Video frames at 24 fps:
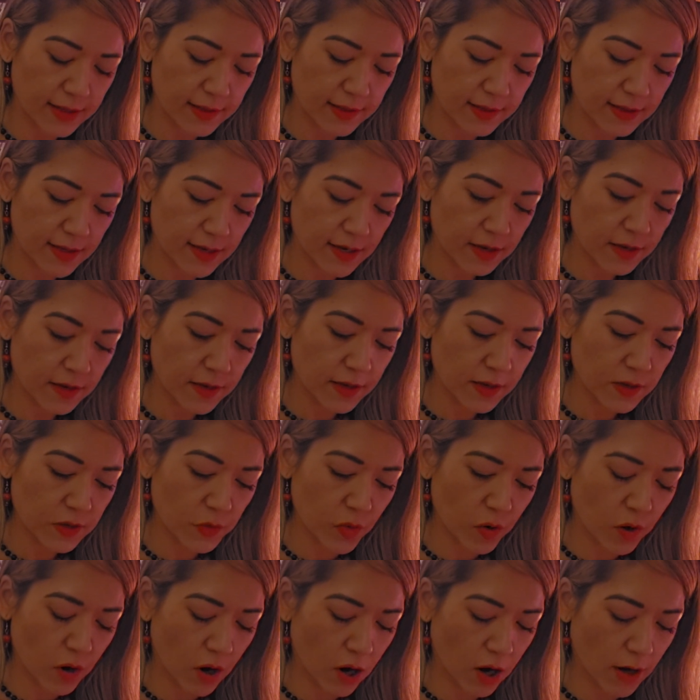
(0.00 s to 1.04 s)
seeing things
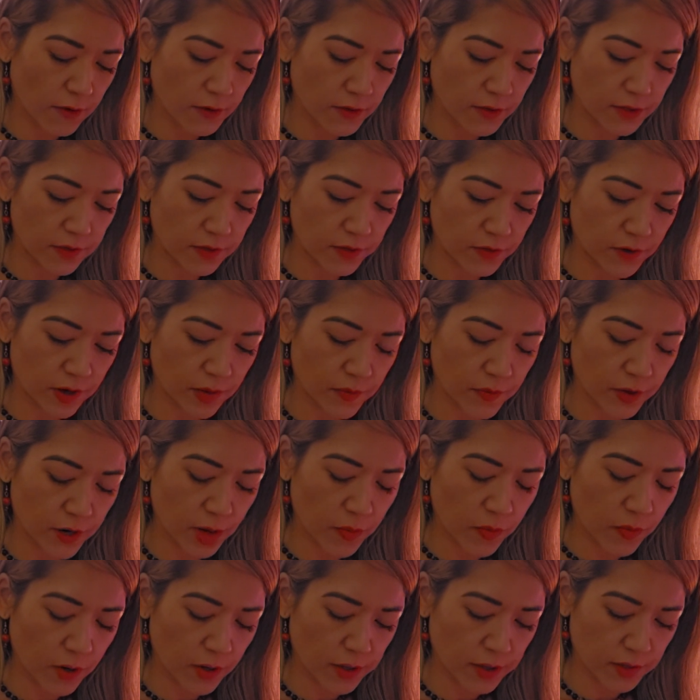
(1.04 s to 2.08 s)
more often from their
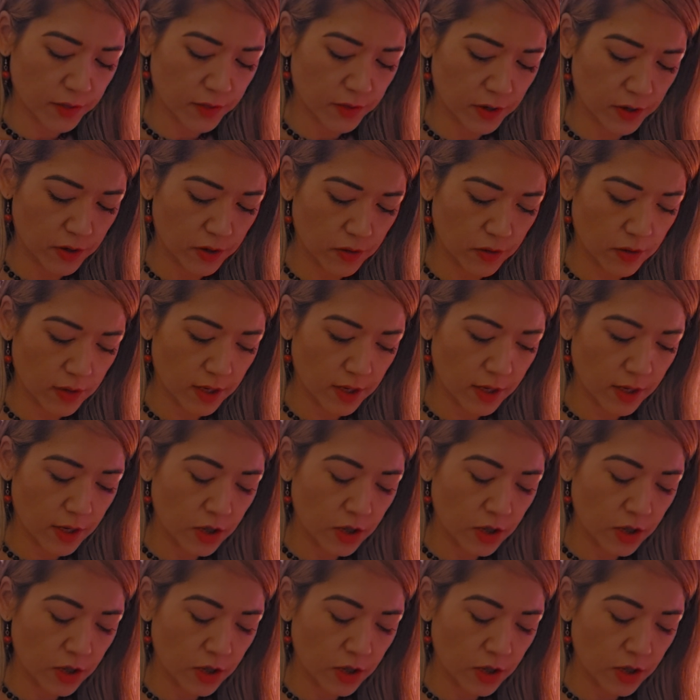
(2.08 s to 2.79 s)
point of view.